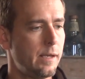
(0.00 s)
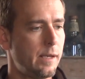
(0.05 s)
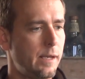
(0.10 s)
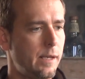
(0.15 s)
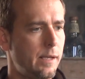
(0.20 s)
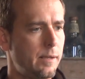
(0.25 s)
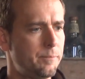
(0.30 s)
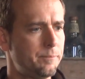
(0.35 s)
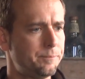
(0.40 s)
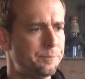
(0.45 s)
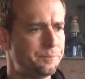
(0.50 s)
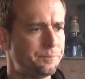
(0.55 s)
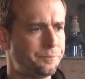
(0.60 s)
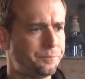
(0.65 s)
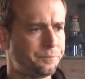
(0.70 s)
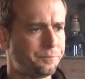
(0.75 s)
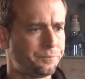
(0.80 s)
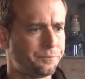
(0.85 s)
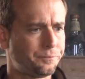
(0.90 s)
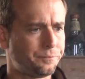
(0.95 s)
And
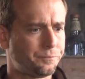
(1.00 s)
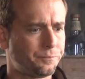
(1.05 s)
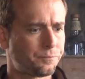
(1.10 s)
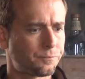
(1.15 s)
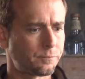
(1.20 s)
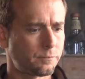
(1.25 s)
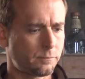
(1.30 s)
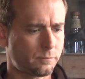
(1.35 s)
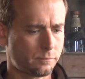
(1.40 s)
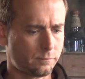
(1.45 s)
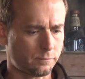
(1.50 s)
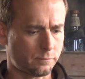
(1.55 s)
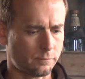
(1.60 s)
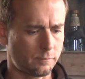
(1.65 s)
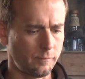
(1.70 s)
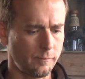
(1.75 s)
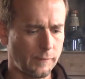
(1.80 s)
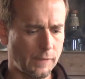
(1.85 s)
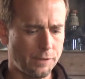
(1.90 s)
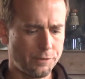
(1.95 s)

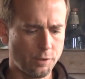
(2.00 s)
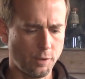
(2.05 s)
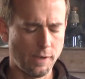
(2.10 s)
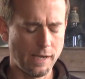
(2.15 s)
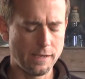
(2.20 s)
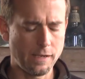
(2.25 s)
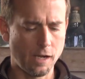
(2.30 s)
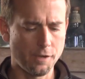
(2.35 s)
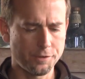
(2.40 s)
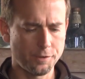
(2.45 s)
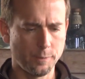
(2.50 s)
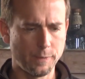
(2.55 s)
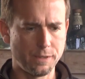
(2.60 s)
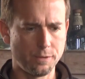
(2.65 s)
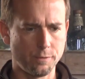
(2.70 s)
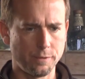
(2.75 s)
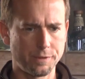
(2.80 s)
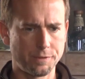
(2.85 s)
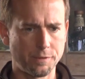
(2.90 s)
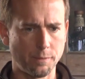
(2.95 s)
so I'd also been
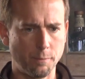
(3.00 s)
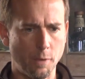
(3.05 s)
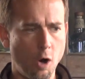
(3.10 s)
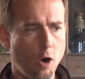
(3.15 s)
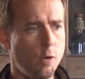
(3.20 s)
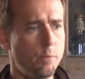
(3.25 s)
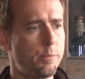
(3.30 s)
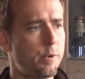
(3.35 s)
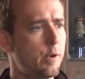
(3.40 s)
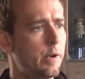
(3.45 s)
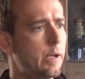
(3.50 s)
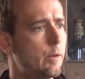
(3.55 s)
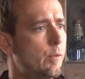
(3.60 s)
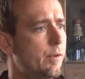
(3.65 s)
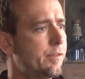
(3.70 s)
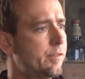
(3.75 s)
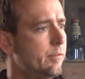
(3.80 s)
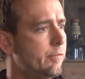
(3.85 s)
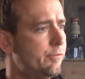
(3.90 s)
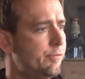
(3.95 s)
doing some home brewing
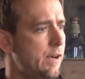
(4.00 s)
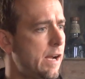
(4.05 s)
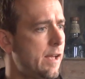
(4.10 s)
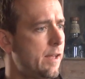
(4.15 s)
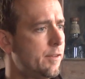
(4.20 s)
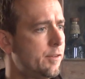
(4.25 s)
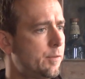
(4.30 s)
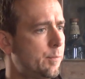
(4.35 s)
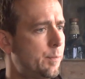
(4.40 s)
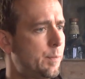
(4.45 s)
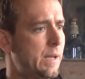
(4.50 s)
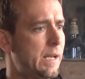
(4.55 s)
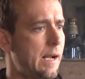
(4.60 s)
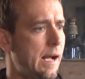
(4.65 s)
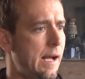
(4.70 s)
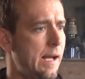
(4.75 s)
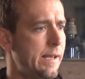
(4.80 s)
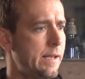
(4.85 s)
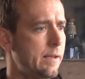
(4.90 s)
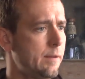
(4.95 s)
with some friends, but
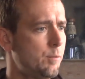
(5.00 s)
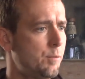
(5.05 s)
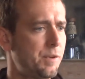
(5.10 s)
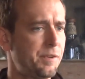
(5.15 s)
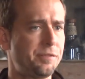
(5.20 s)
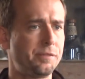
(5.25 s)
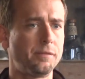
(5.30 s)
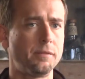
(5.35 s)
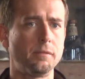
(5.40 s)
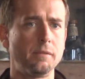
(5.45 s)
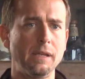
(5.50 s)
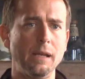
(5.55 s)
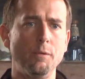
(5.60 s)
I was